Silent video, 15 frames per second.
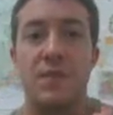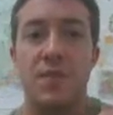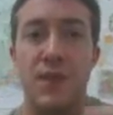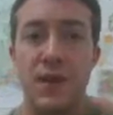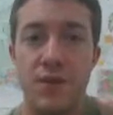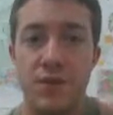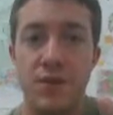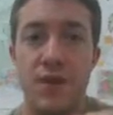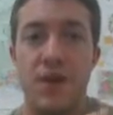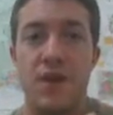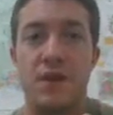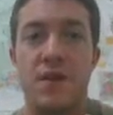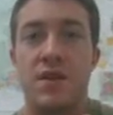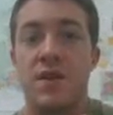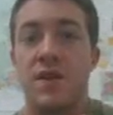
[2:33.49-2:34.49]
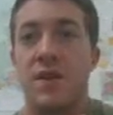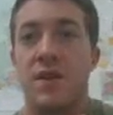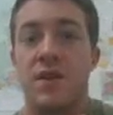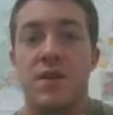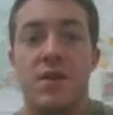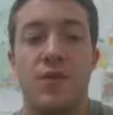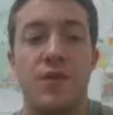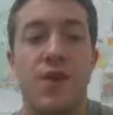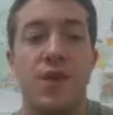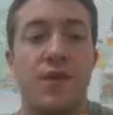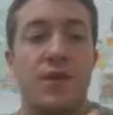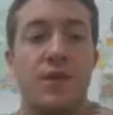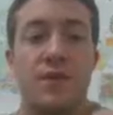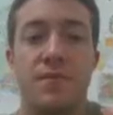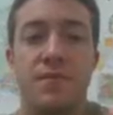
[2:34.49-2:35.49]
Pinot Noir, or
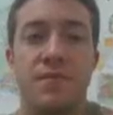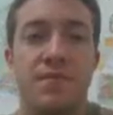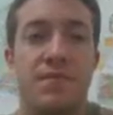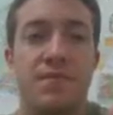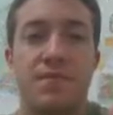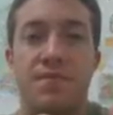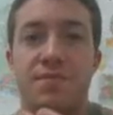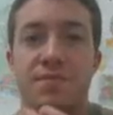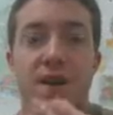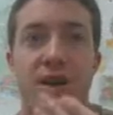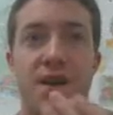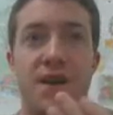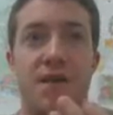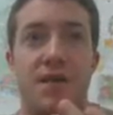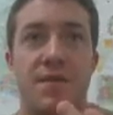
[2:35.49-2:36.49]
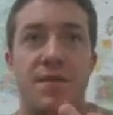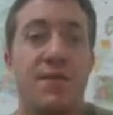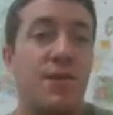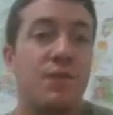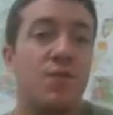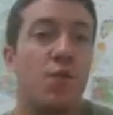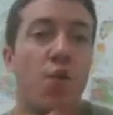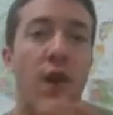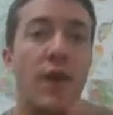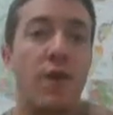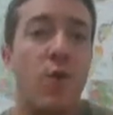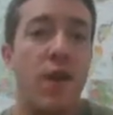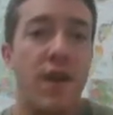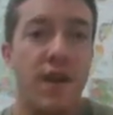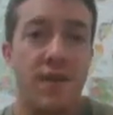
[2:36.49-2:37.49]
other even
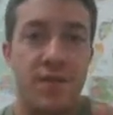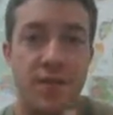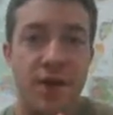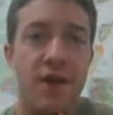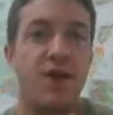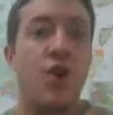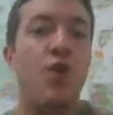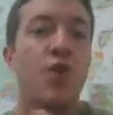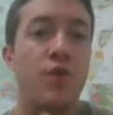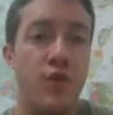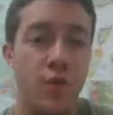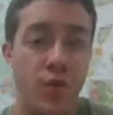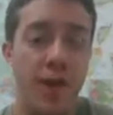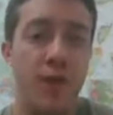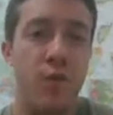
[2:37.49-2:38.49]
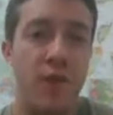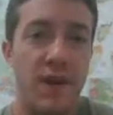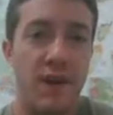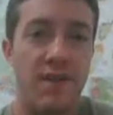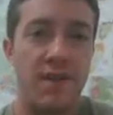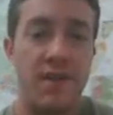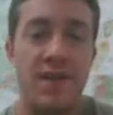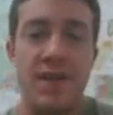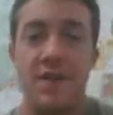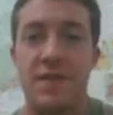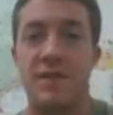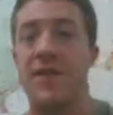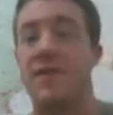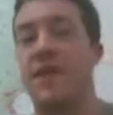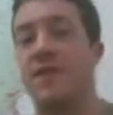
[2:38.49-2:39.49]
white wines, unoaked white wines,
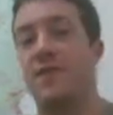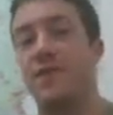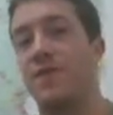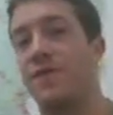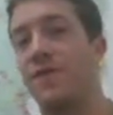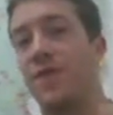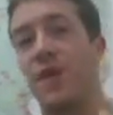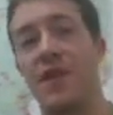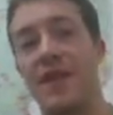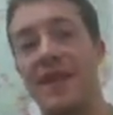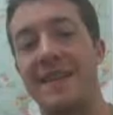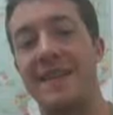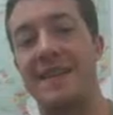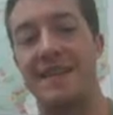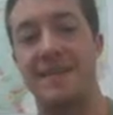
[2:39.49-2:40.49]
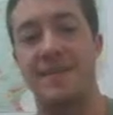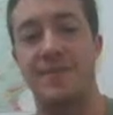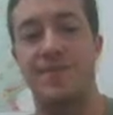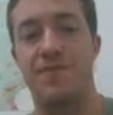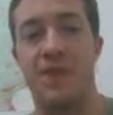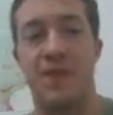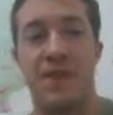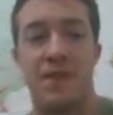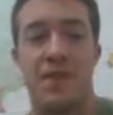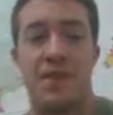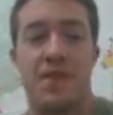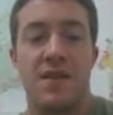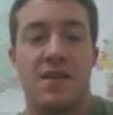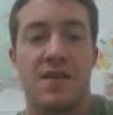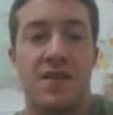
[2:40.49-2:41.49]
something that has very light taste.
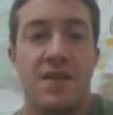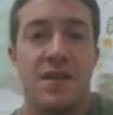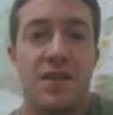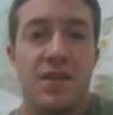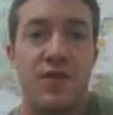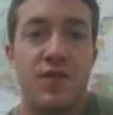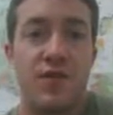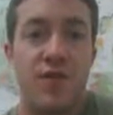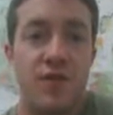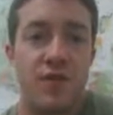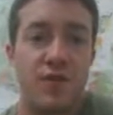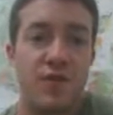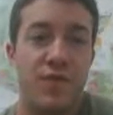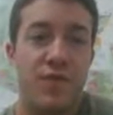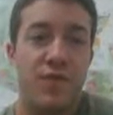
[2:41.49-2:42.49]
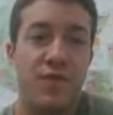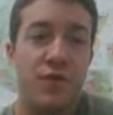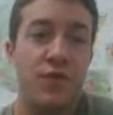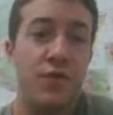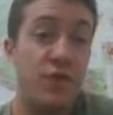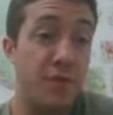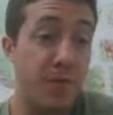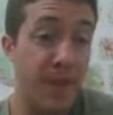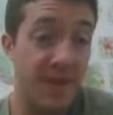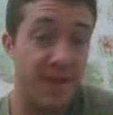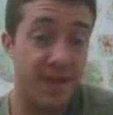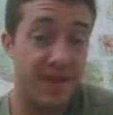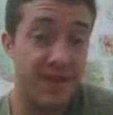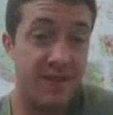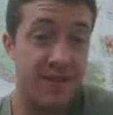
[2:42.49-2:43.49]
So those are the
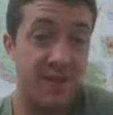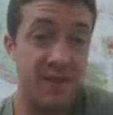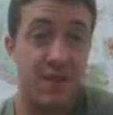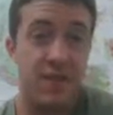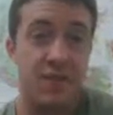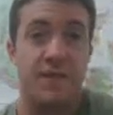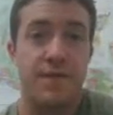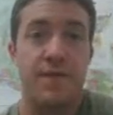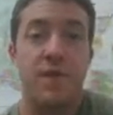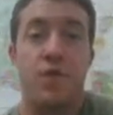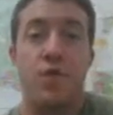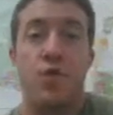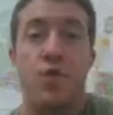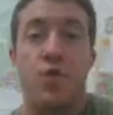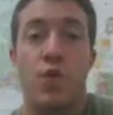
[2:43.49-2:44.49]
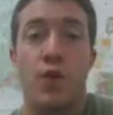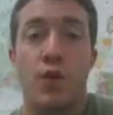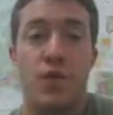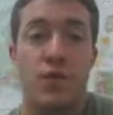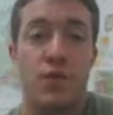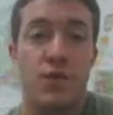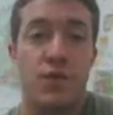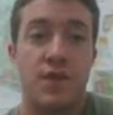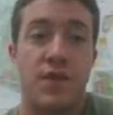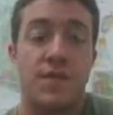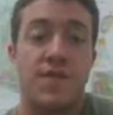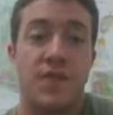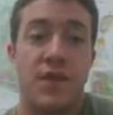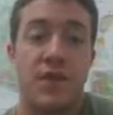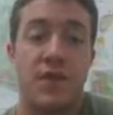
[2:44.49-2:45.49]
basics of what you should
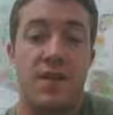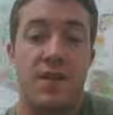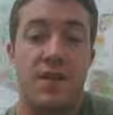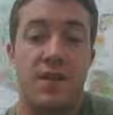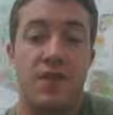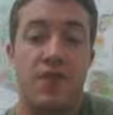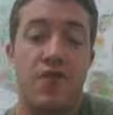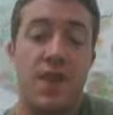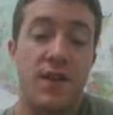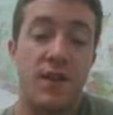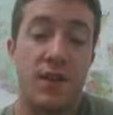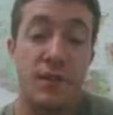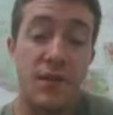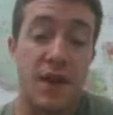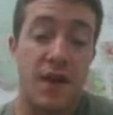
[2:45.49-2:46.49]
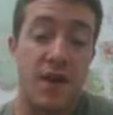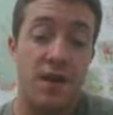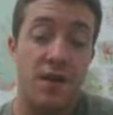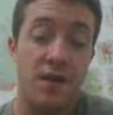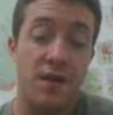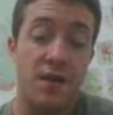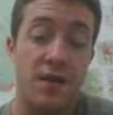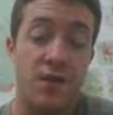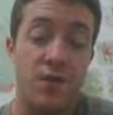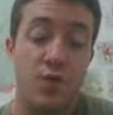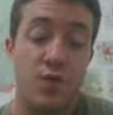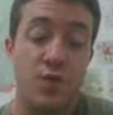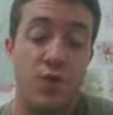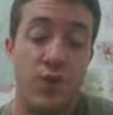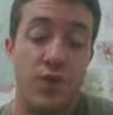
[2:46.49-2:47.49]
try to compare
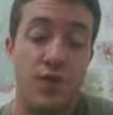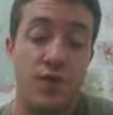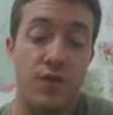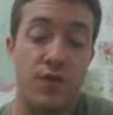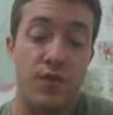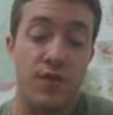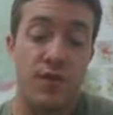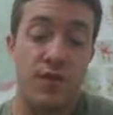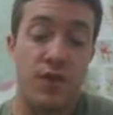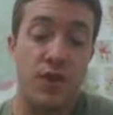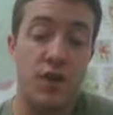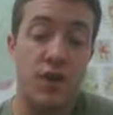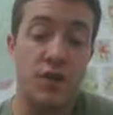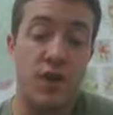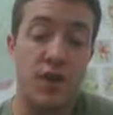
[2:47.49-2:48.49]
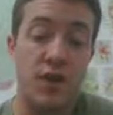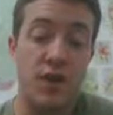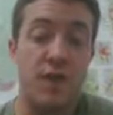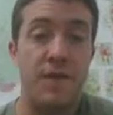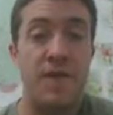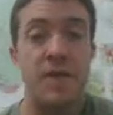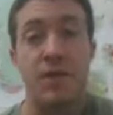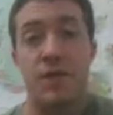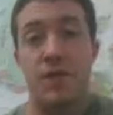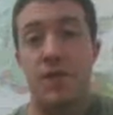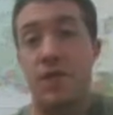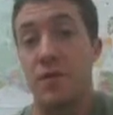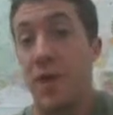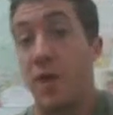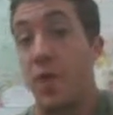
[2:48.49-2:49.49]
when you're talking about coffee and when you're
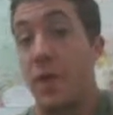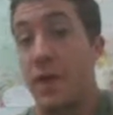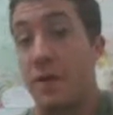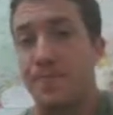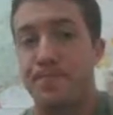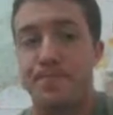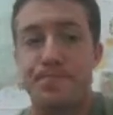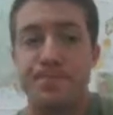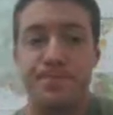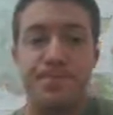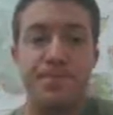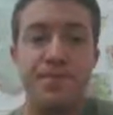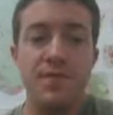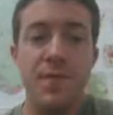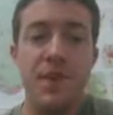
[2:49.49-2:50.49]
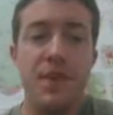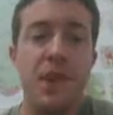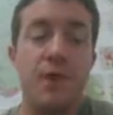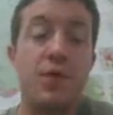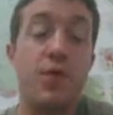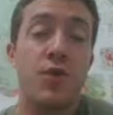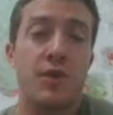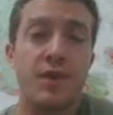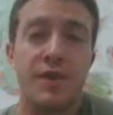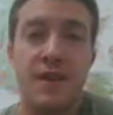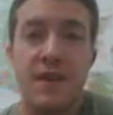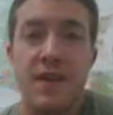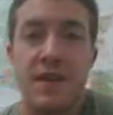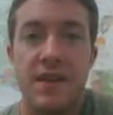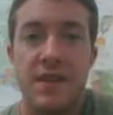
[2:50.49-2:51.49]
talking about wine. Now, of
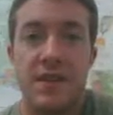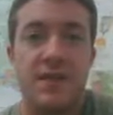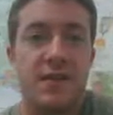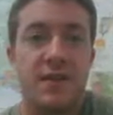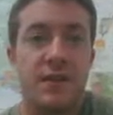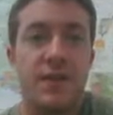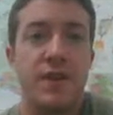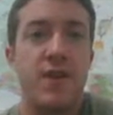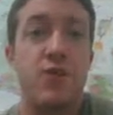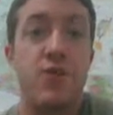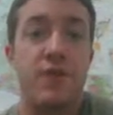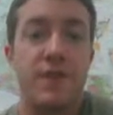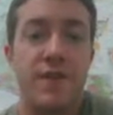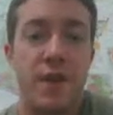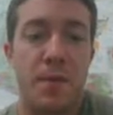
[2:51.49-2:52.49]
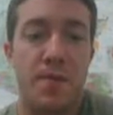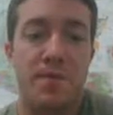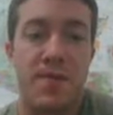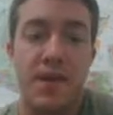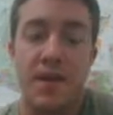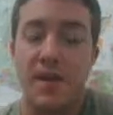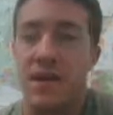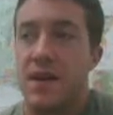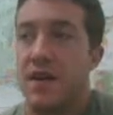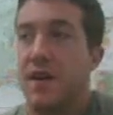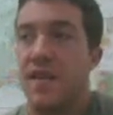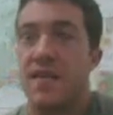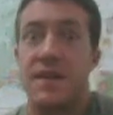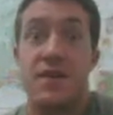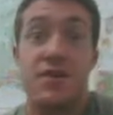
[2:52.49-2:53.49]
course, this is only a rule of thumb.
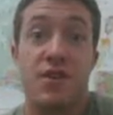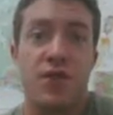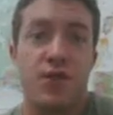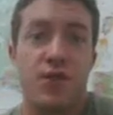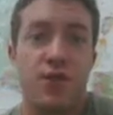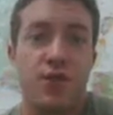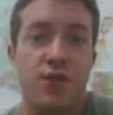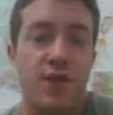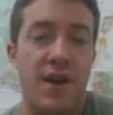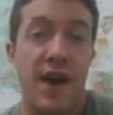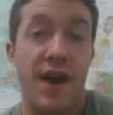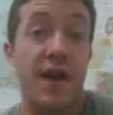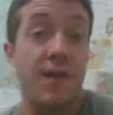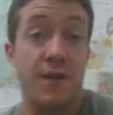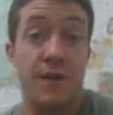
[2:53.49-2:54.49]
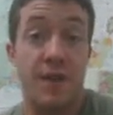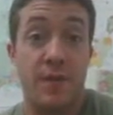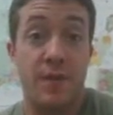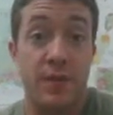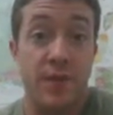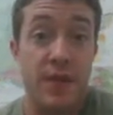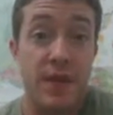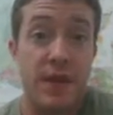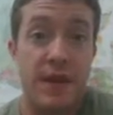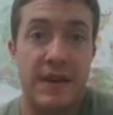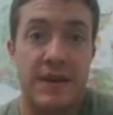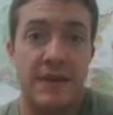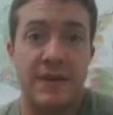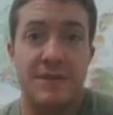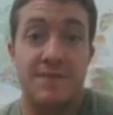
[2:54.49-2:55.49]
It's not a general rule. I, for example,
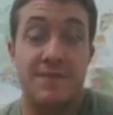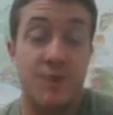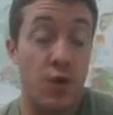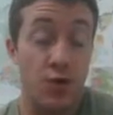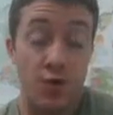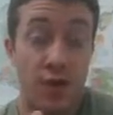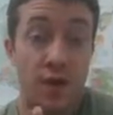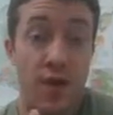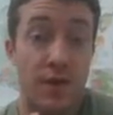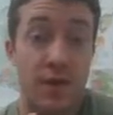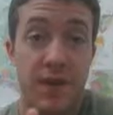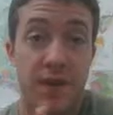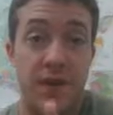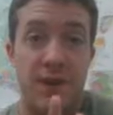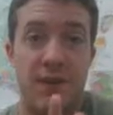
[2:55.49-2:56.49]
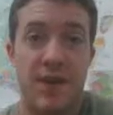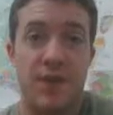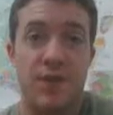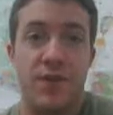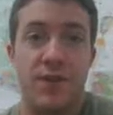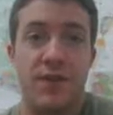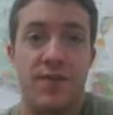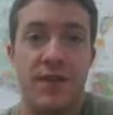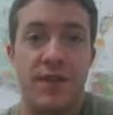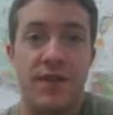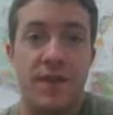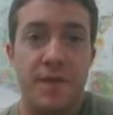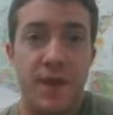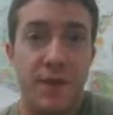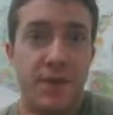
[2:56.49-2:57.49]
don't drink coffee. I really don't like
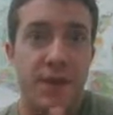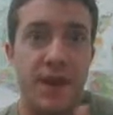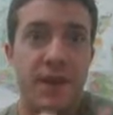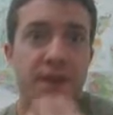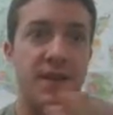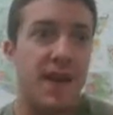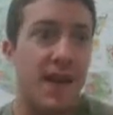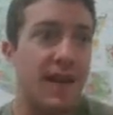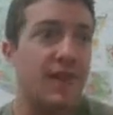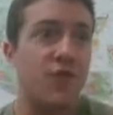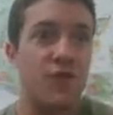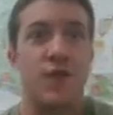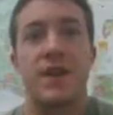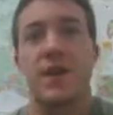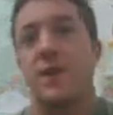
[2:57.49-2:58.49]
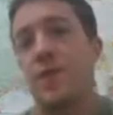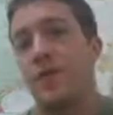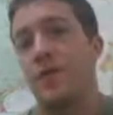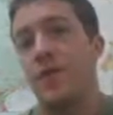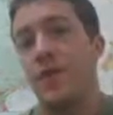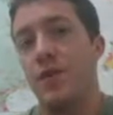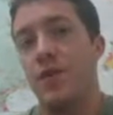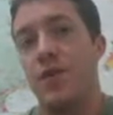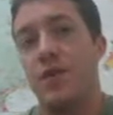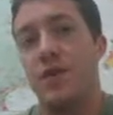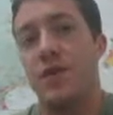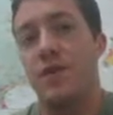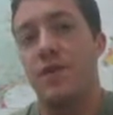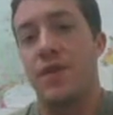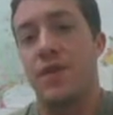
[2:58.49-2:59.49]
coffee, but I enjoy Cabernet Sauvignon,
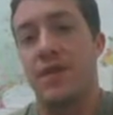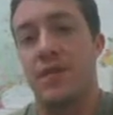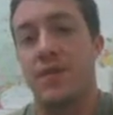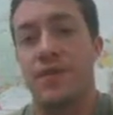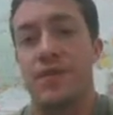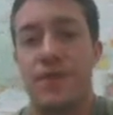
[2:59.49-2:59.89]
for example.